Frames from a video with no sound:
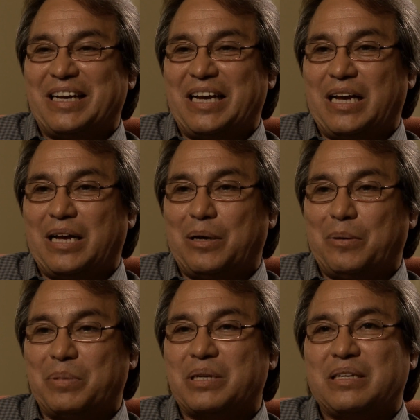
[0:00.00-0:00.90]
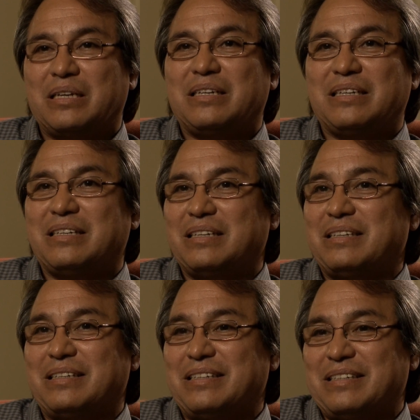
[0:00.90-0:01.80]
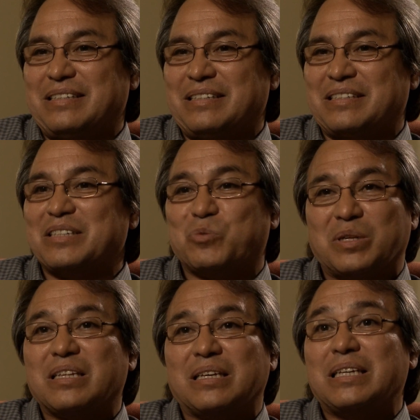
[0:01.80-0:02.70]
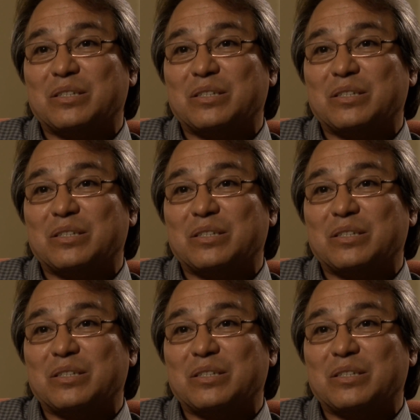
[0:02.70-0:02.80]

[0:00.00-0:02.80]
But it's just it